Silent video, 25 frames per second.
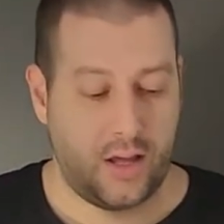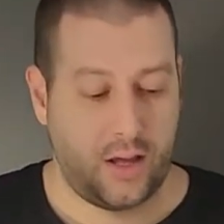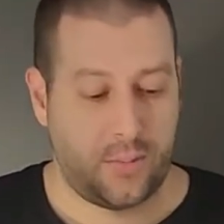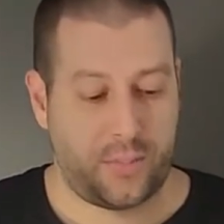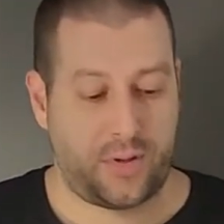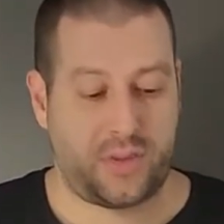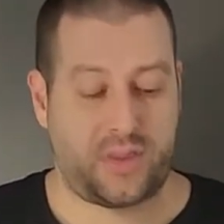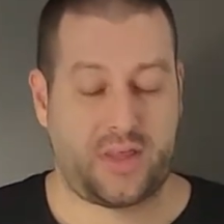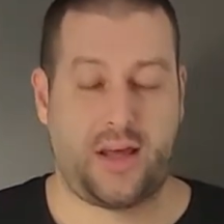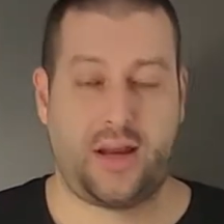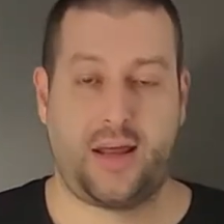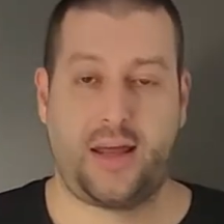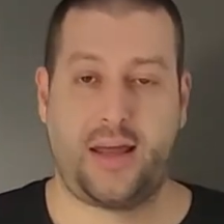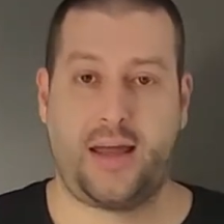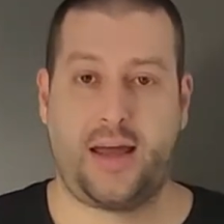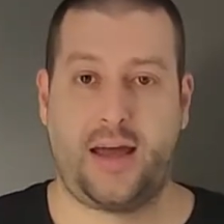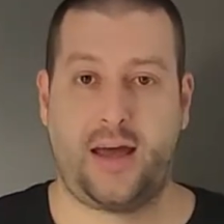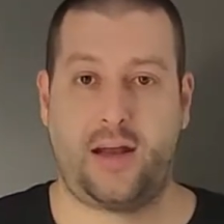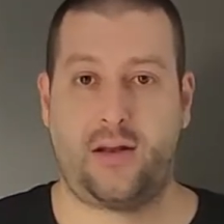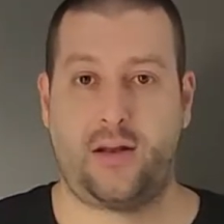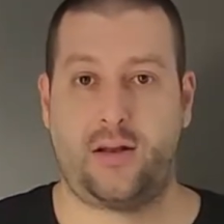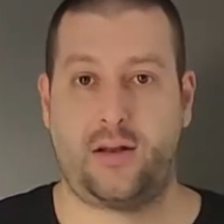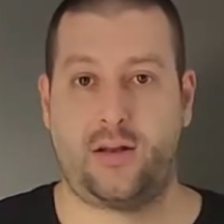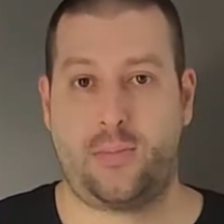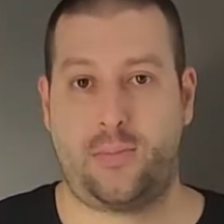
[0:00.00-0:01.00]
But then
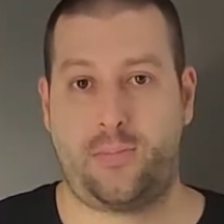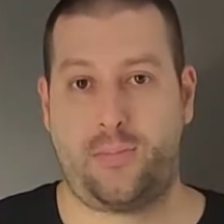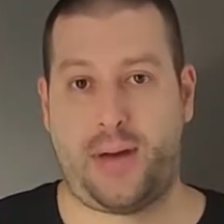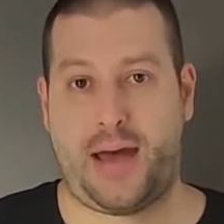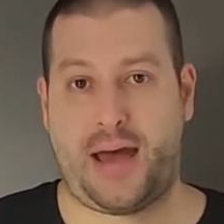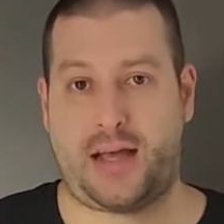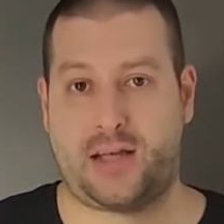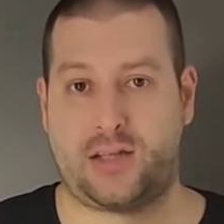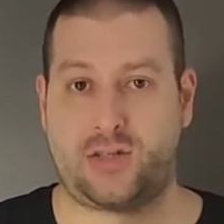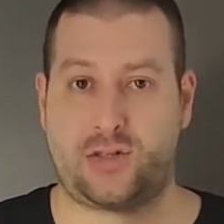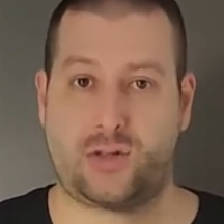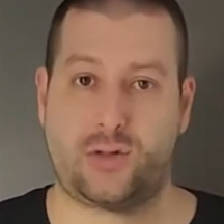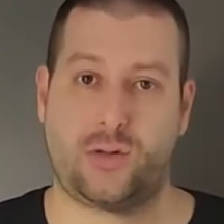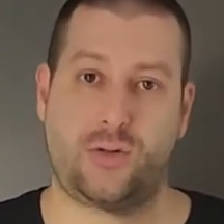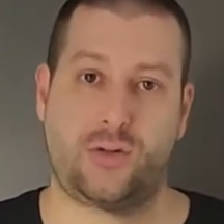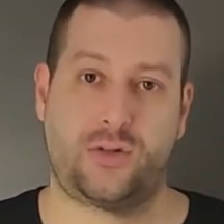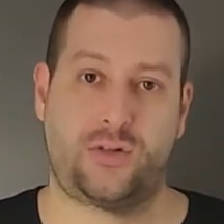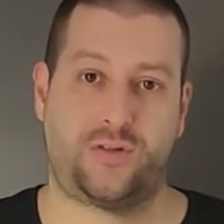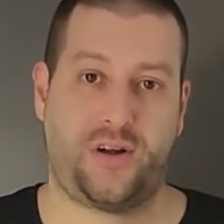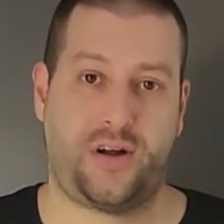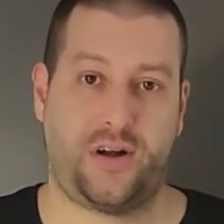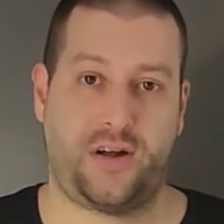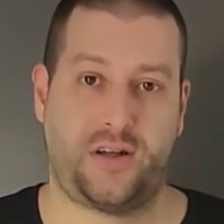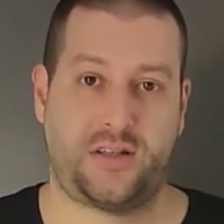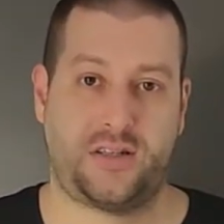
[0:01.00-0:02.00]
again, the pass-through is
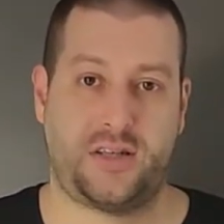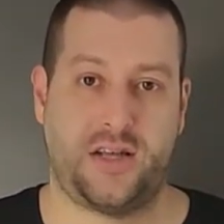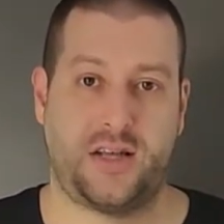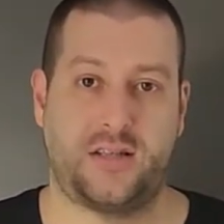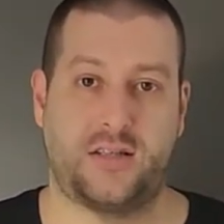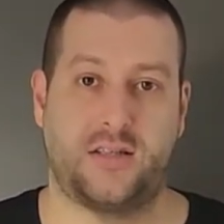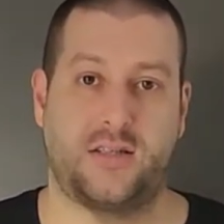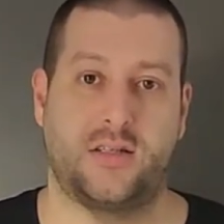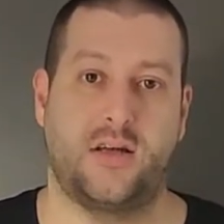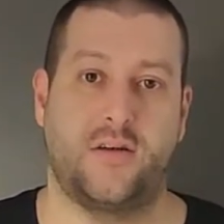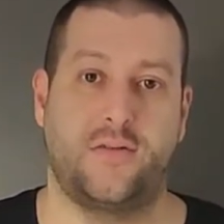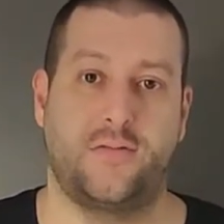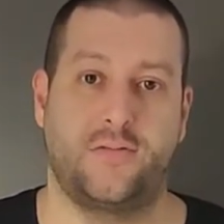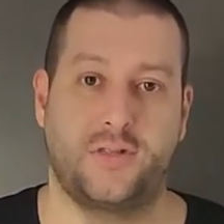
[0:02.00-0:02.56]
very sensitive.